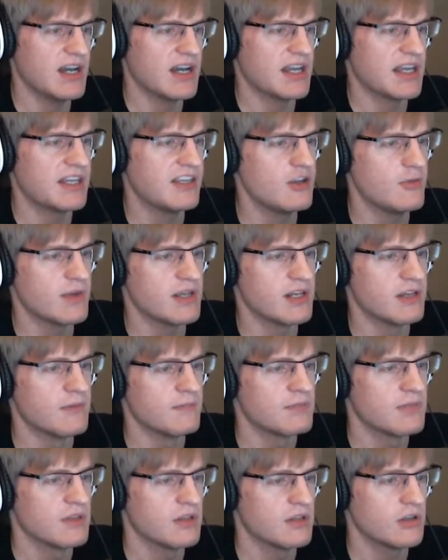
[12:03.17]
Human,
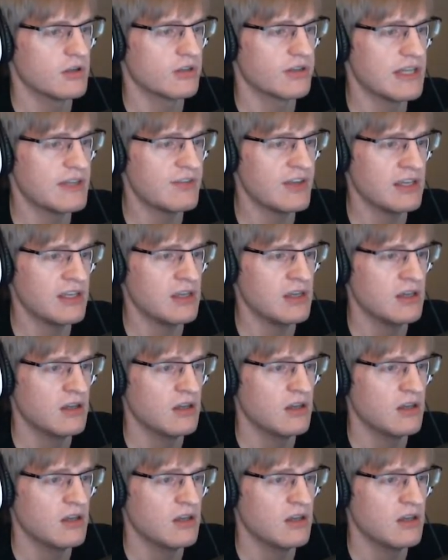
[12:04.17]
you're leaving?